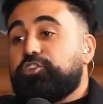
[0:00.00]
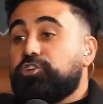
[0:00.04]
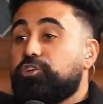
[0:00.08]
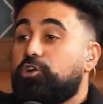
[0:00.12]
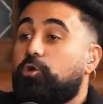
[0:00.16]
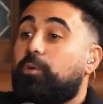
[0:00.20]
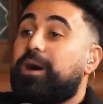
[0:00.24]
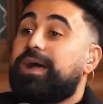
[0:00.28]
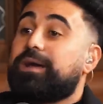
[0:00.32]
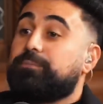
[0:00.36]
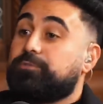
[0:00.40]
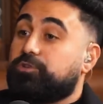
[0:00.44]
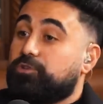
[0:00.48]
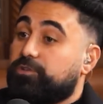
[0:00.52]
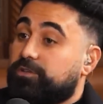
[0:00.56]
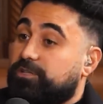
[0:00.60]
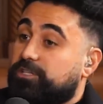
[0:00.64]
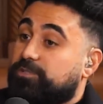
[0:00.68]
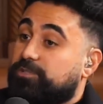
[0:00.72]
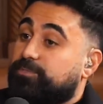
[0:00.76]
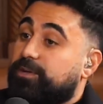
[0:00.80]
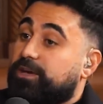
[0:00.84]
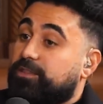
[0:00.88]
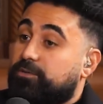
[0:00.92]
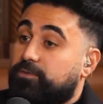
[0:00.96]
you know why I'm doing
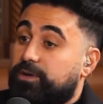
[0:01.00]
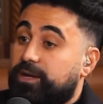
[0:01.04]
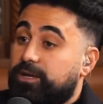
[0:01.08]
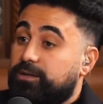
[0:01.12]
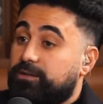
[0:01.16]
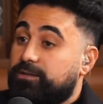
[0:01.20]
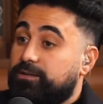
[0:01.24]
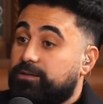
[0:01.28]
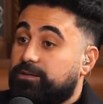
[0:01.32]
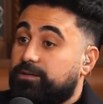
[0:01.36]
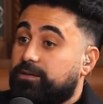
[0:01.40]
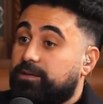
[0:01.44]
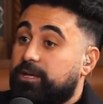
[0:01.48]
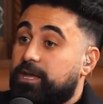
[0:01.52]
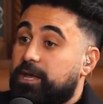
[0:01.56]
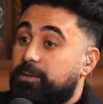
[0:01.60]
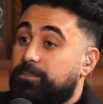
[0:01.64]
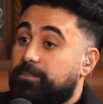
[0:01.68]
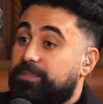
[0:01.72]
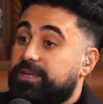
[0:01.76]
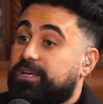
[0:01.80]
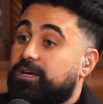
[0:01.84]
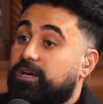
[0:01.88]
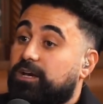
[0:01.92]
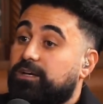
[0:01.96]
this, by the way?
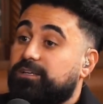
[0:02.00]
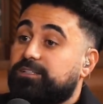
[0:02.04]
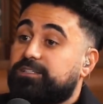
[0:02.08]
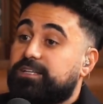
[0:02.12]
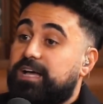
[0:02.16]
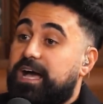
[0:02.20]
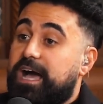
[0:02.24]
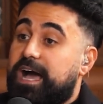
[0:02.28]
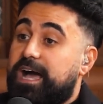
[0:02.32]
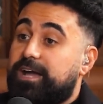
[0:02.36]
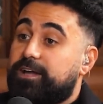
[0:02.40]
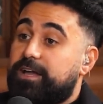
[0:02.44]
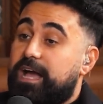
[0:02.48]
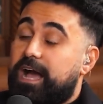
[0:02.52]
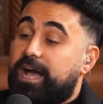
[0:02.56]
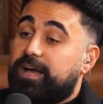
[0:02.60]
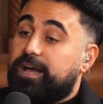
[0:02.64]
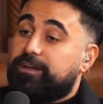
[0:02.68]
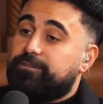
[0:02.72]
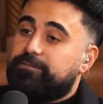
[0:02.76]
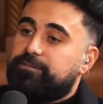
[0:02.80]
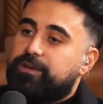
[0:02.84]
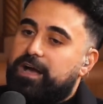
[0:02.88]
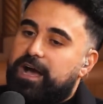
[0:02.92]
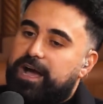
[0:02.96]
Because
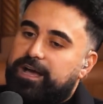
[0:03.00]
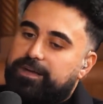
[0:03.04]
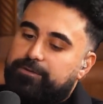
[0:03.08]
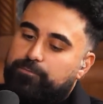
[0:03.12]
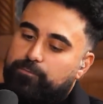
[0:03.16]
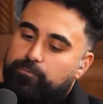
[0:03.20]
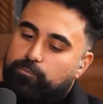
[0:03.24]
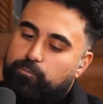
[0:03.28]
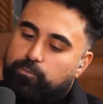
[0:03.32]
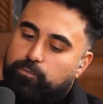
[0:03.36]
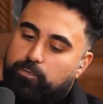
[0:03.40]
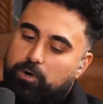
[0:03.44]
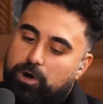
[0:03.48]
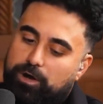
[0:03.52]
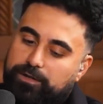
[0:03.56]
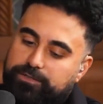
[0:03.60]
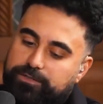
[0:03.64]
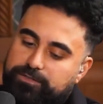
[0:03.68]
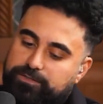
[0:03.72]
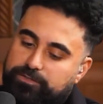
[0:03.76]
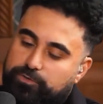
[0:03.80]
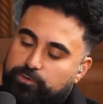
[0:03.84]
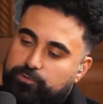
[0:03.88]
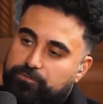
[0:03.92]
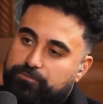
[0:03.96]
I
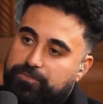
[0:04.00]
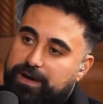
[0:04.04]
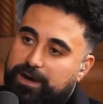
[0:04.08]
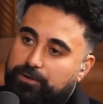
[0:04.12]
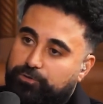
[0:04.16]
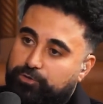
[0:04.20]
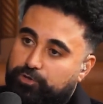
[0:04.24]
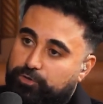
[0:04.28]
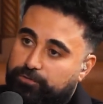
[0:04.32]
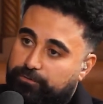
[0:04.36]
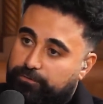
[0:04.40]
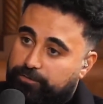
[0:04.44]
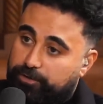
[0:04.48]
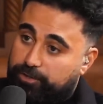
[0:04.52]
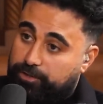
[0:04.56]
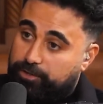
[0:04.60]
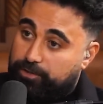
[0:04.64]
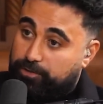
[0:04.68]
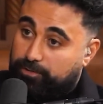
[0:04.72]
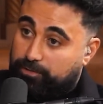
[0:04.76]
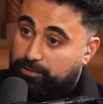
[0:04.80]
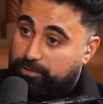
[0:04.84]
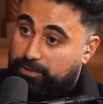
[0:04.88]
want to vouch for you.